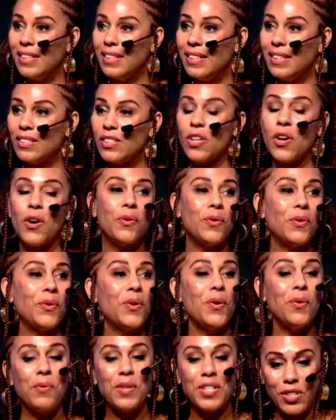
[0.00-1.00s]
So
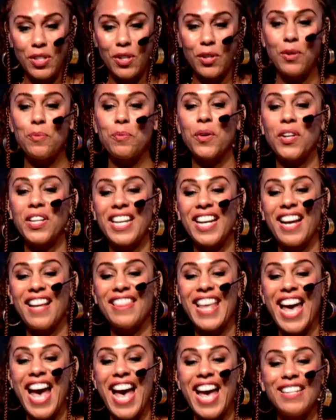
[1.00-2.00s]
we started working on
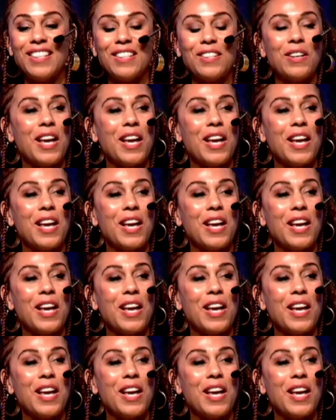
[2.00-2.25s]
that,